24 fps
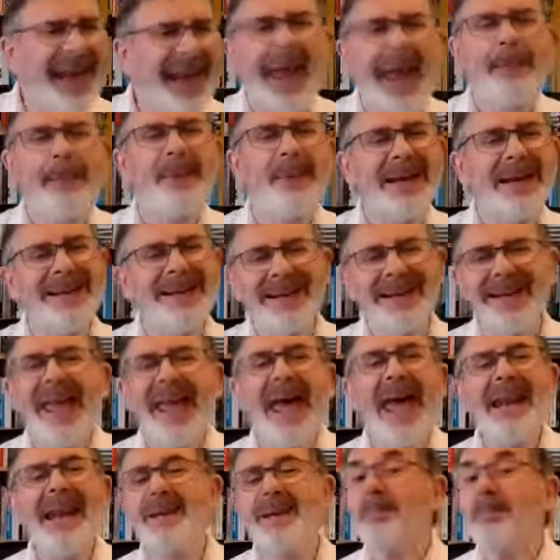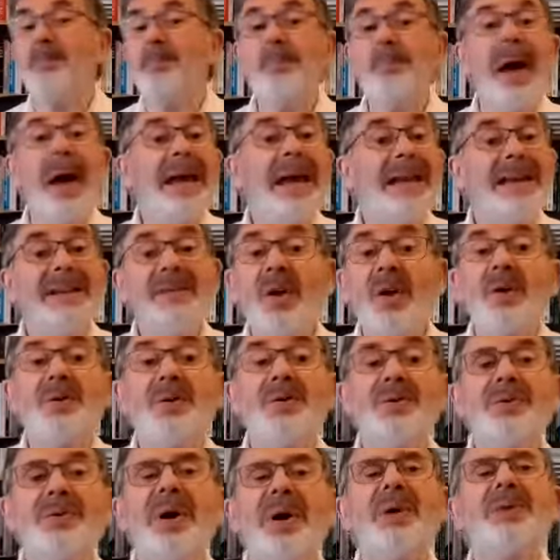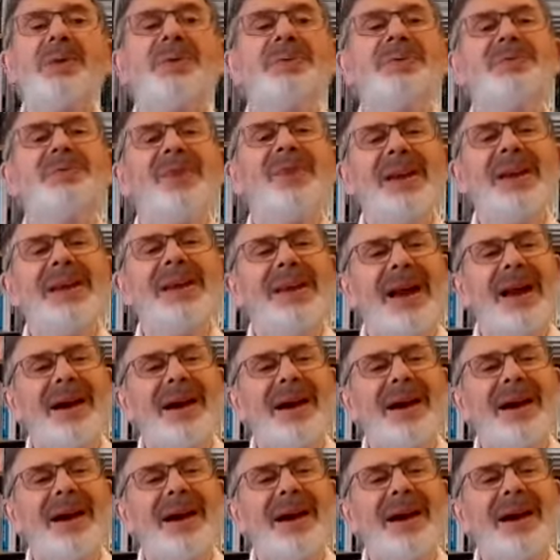kept again by the roving